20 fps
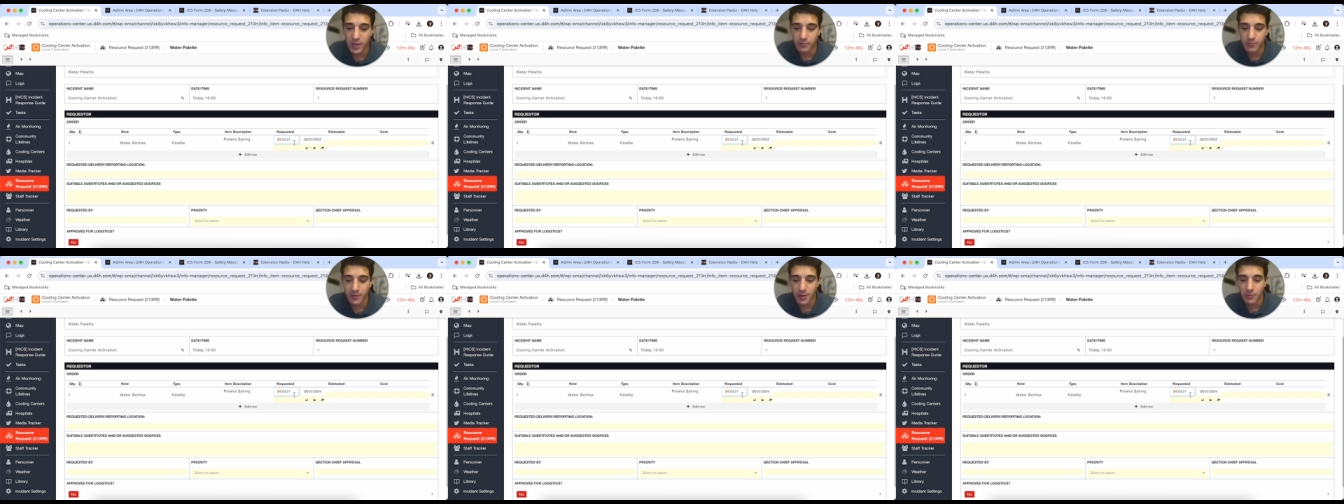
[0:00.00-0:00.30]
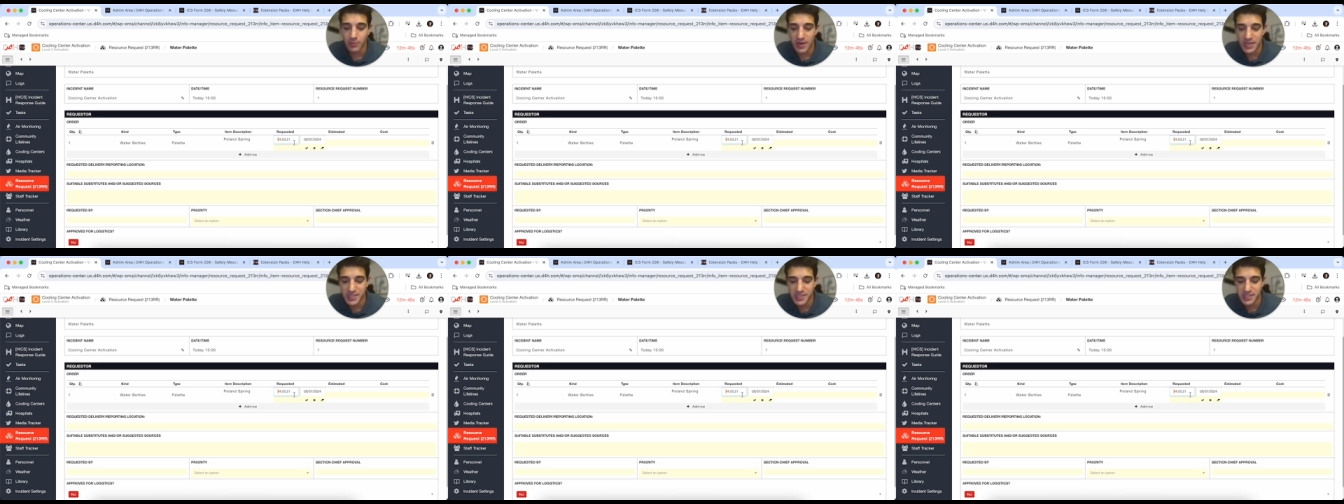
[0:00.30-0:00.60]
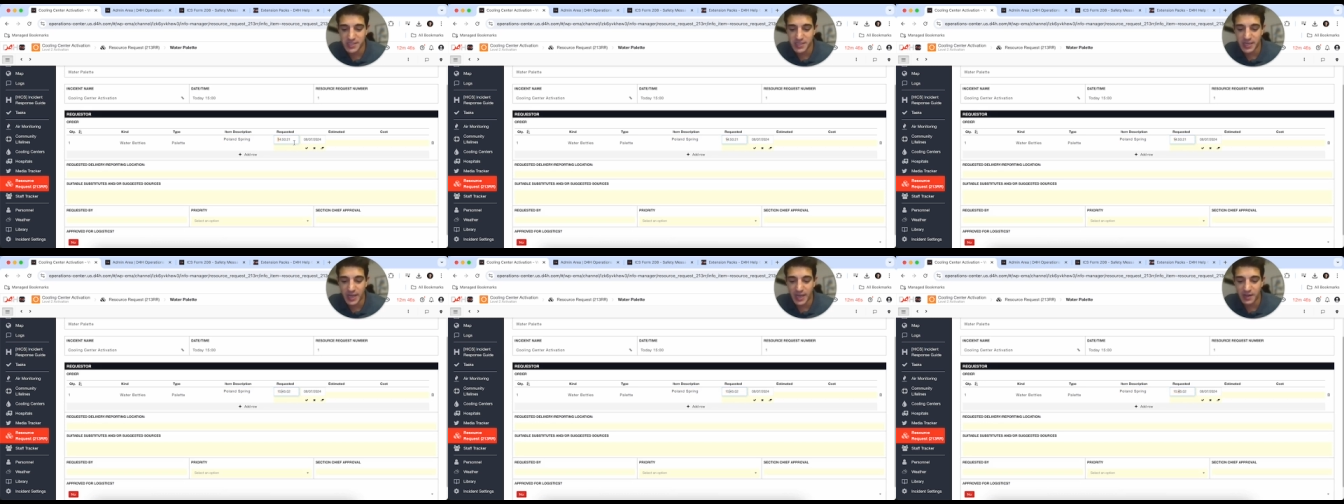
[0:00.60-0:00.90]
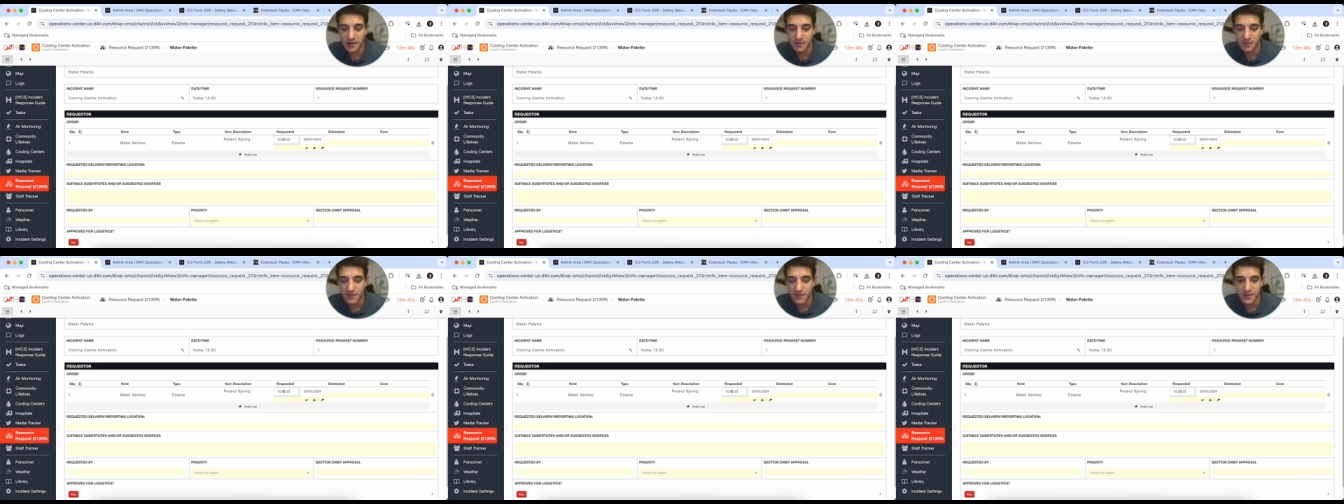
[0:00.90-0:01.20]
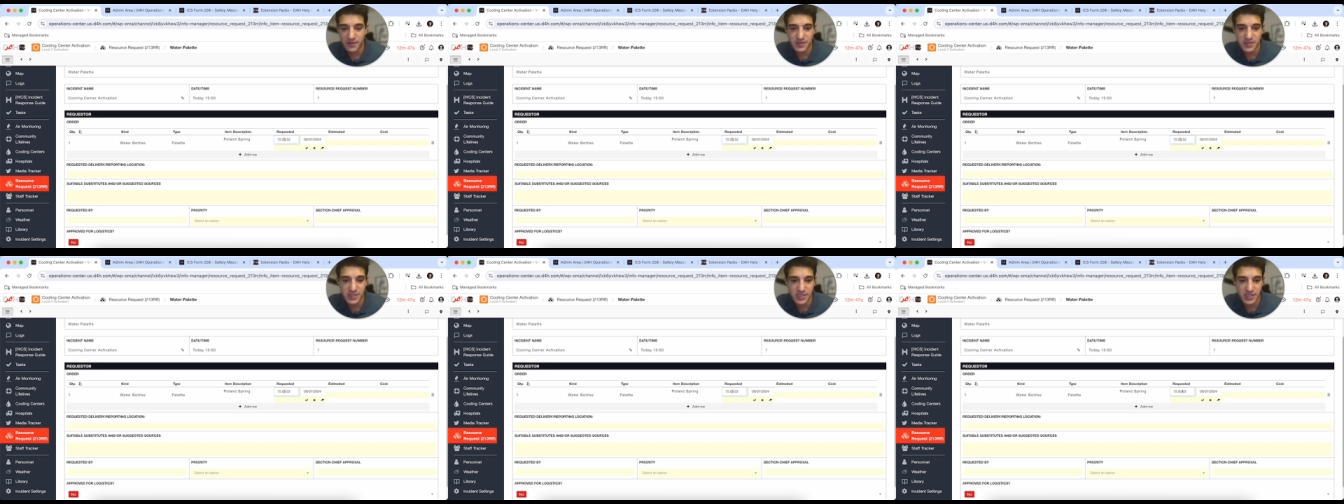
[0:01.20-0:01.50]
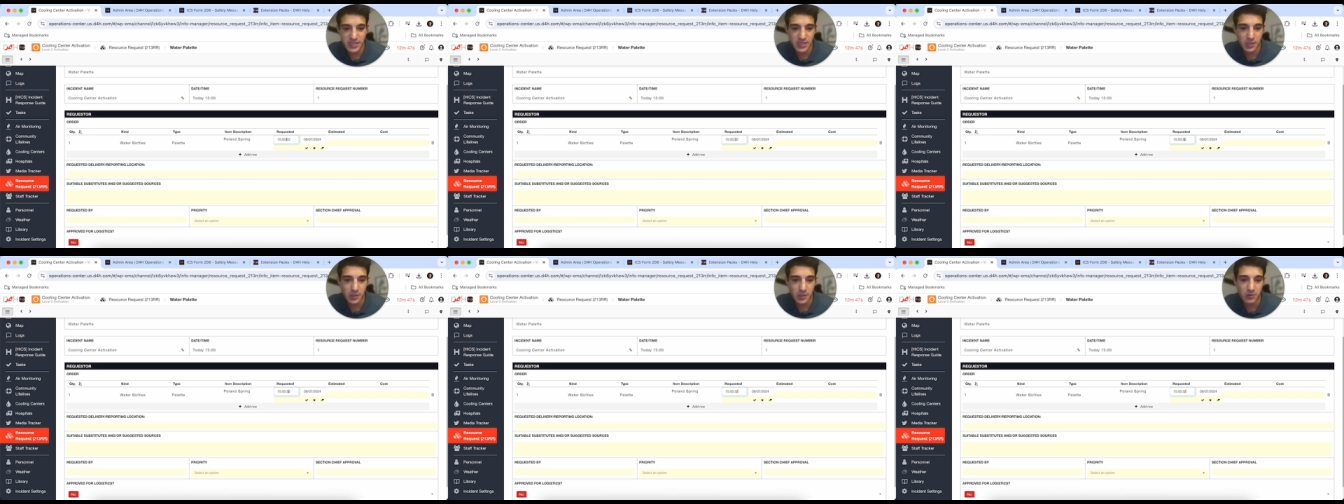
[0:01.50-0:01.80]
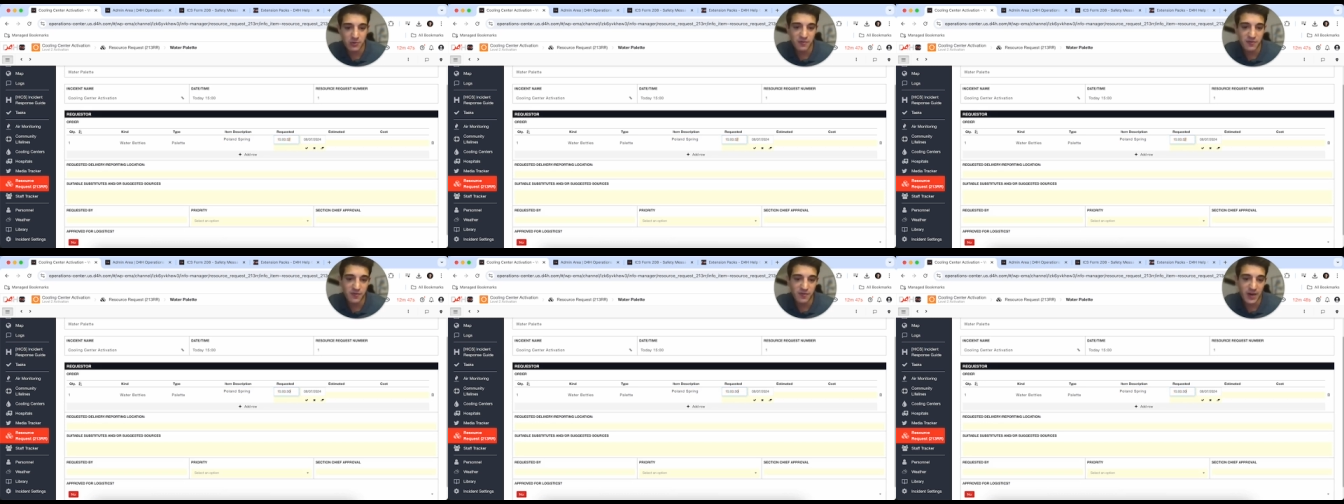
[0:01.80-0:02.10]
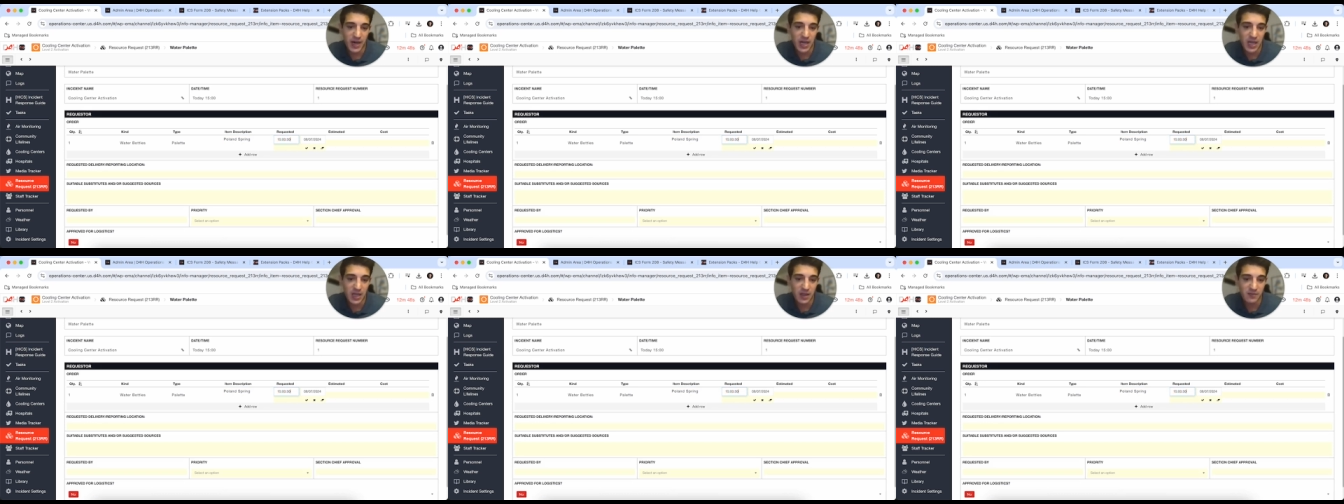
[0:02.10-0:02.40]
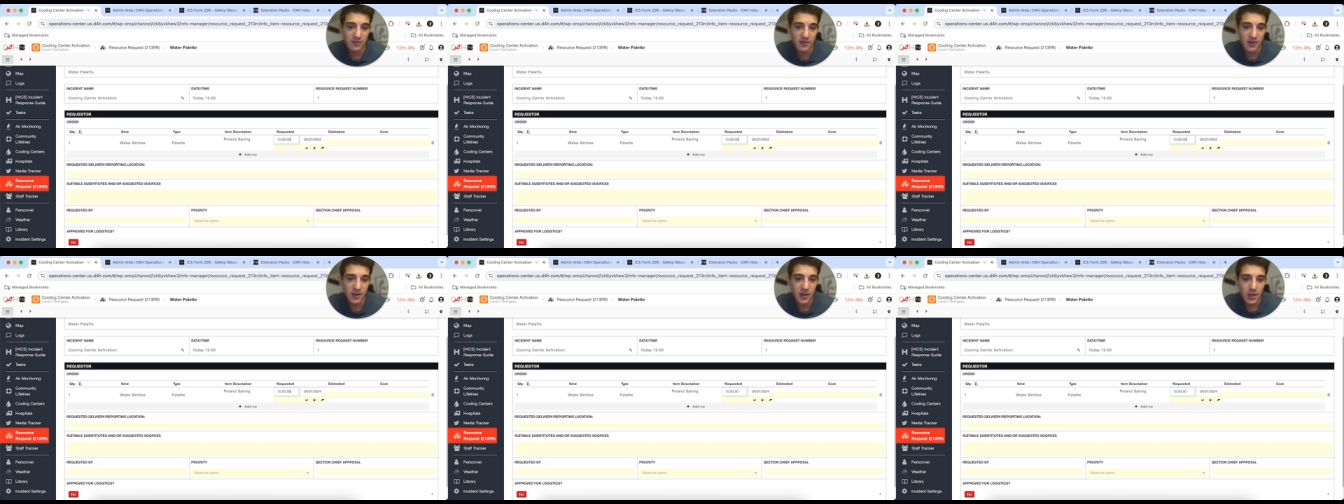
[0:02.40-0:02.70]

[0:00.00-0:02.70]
requested at 1505.